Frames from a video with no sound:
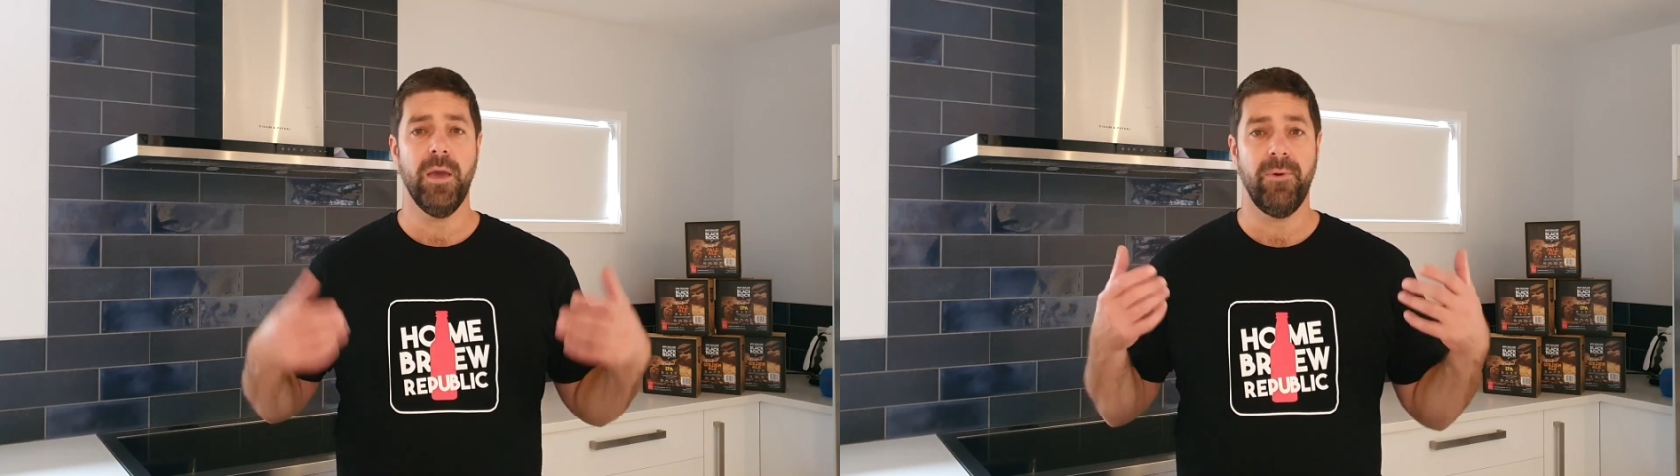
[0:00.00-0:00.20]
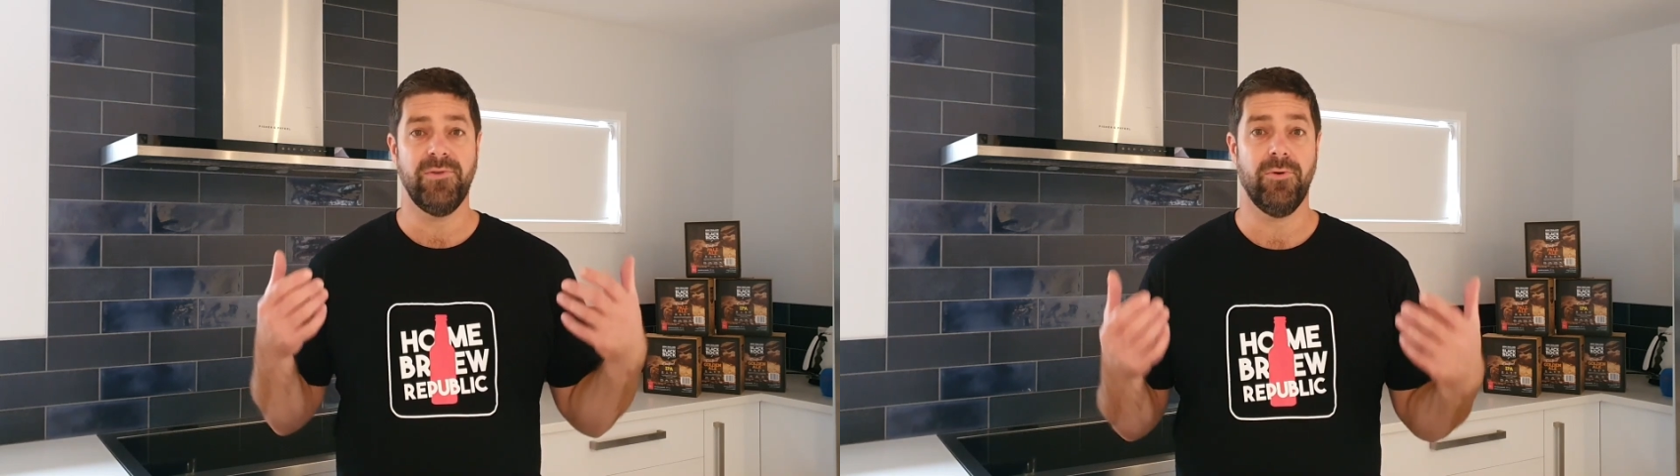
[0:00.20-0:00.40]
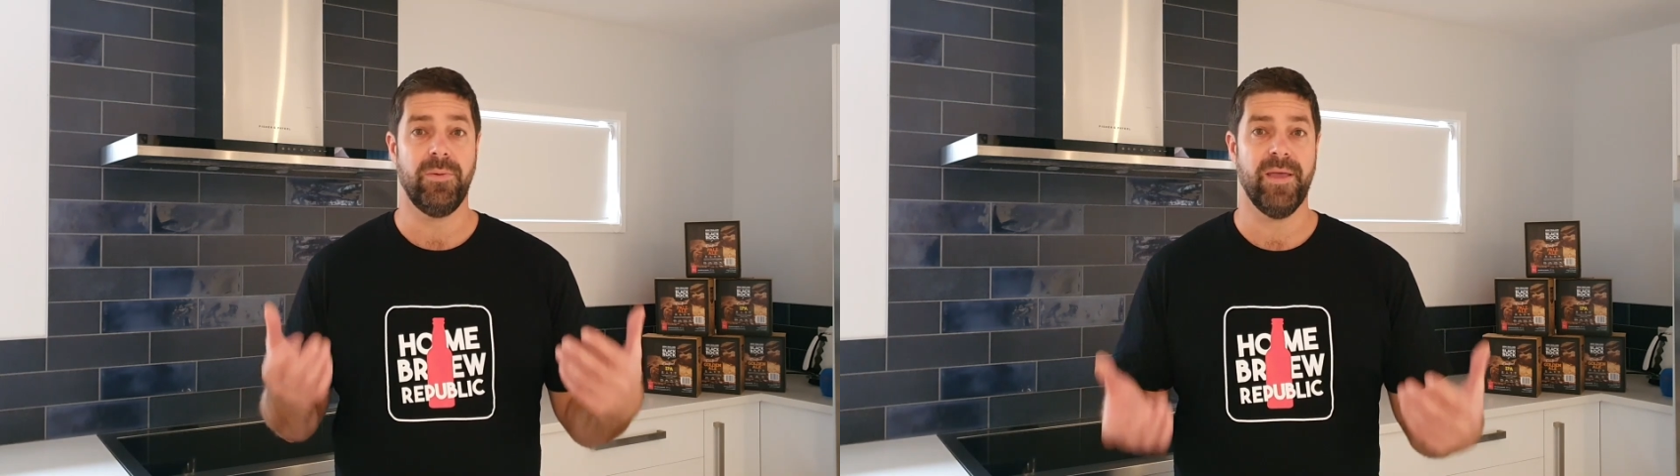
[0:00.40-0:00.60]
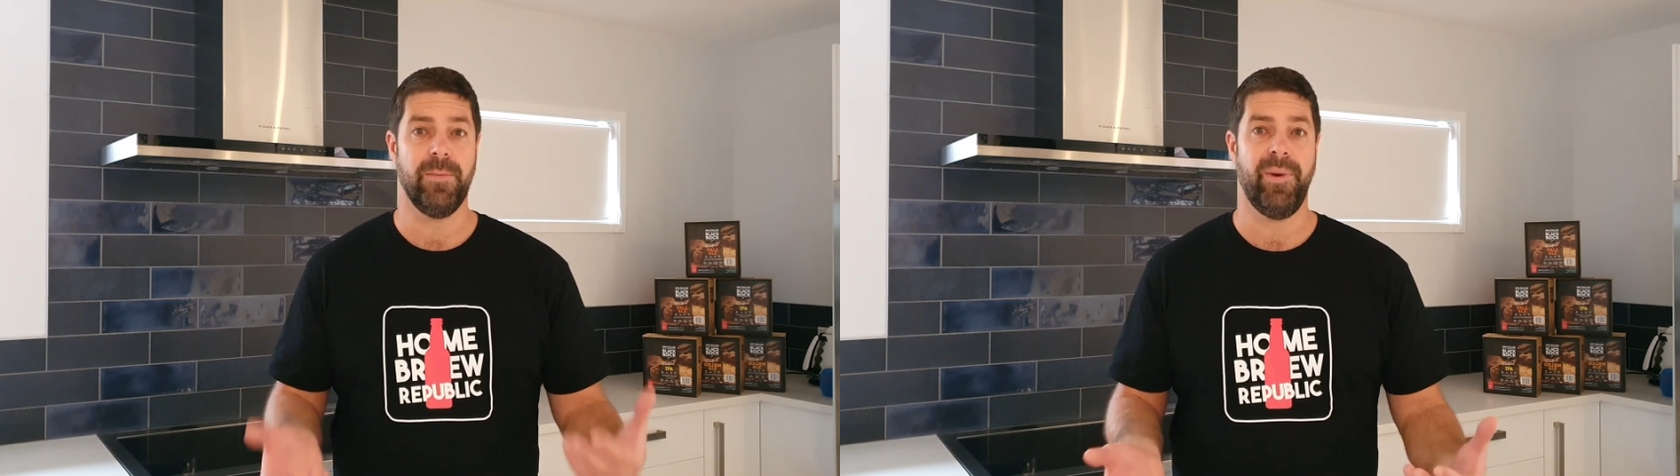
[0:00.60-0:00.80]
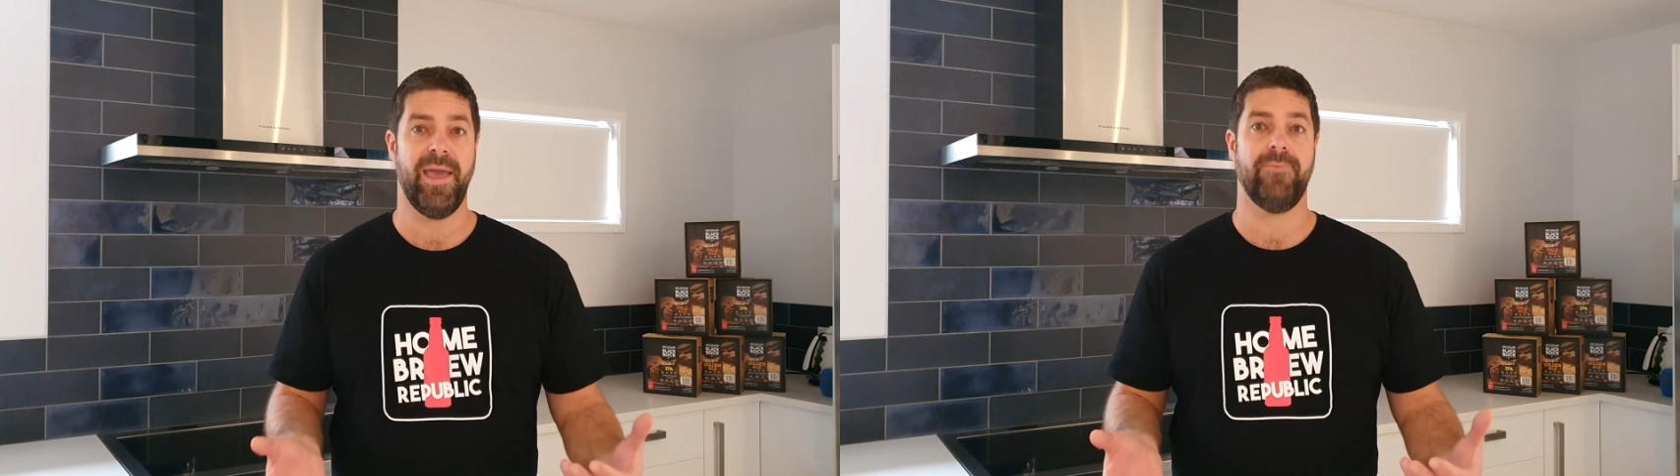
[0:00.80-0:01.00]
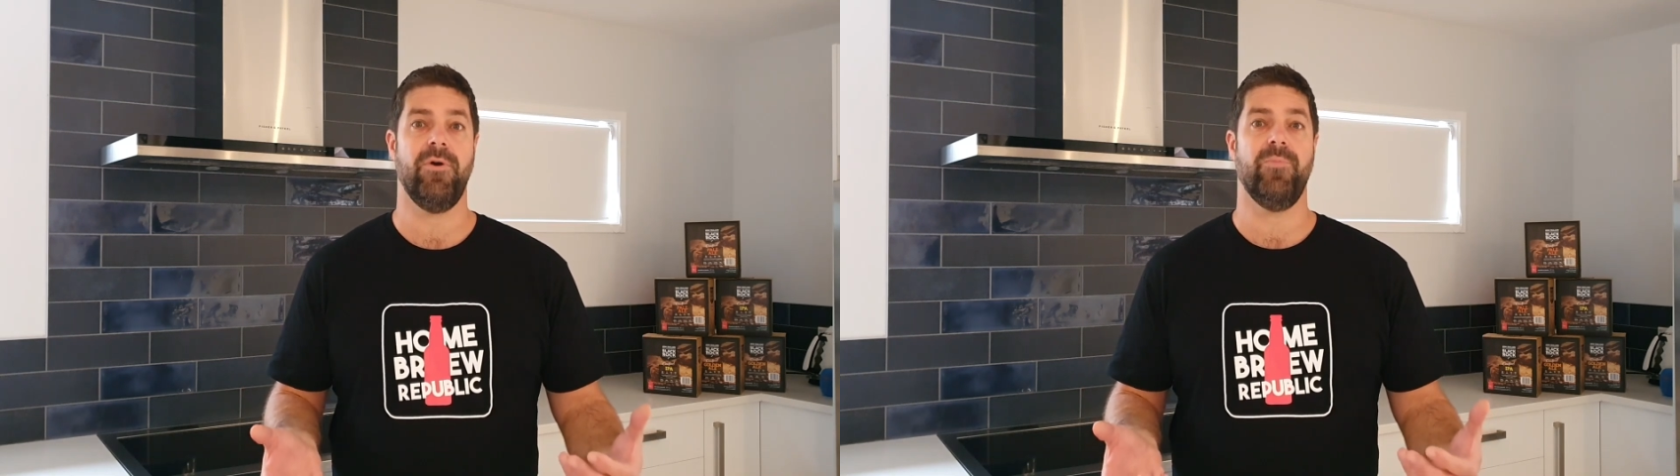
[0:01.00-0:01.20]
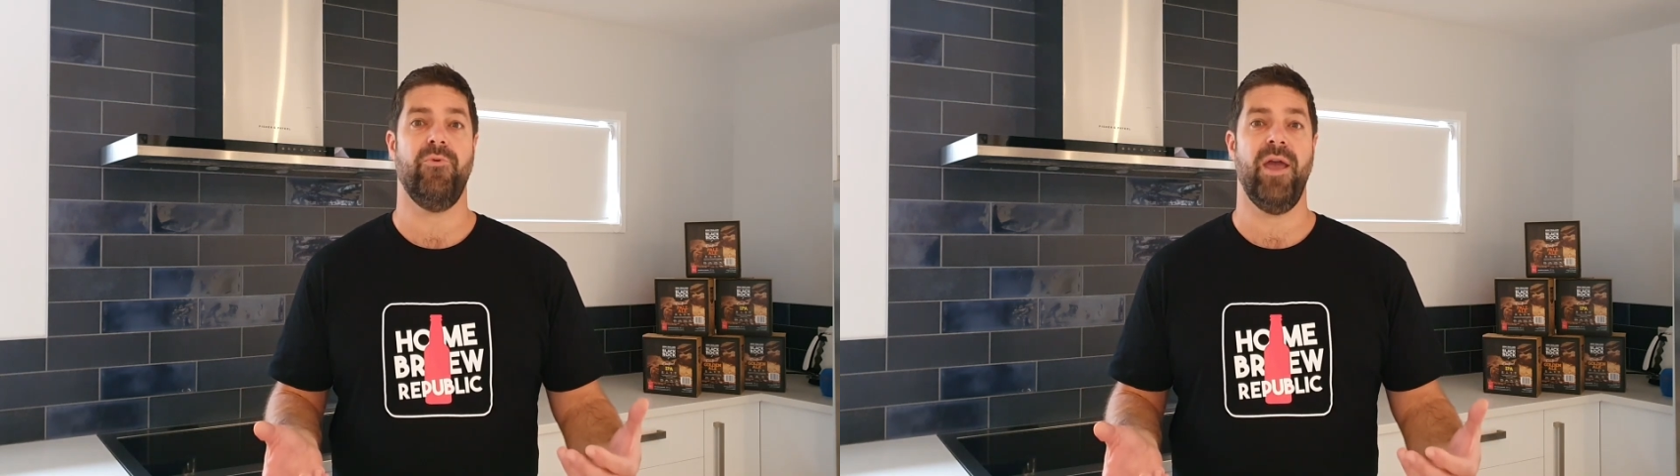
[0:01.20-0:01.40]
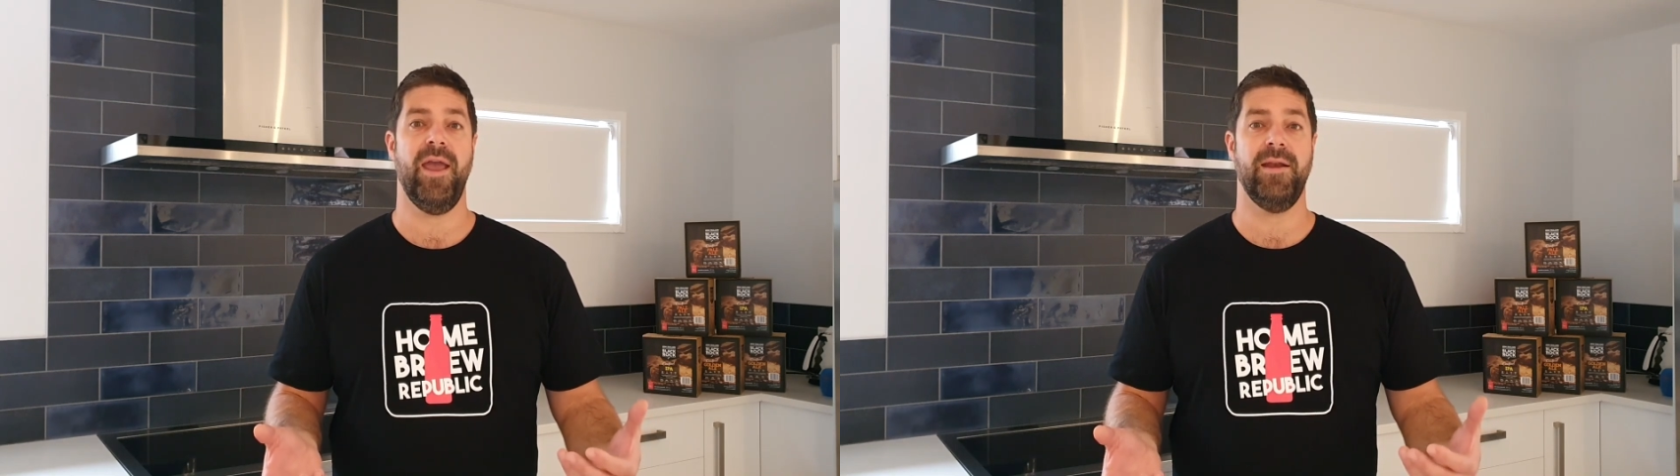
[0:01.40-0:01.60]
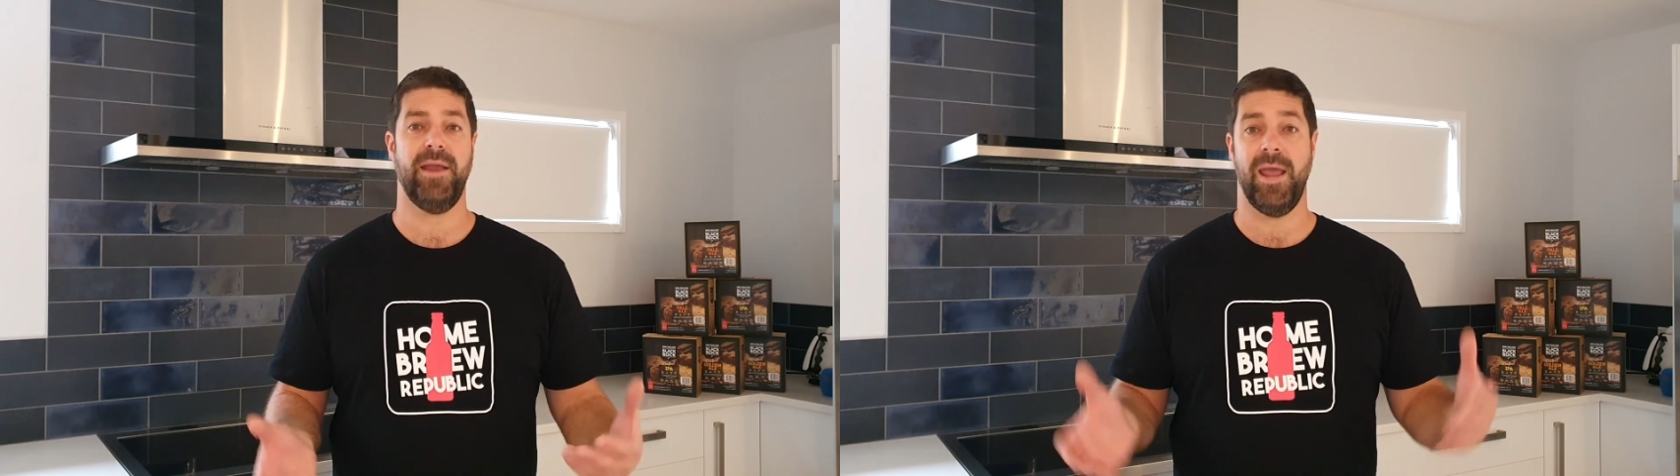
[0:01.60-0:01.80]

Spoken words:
We talked about the BlackRock brand,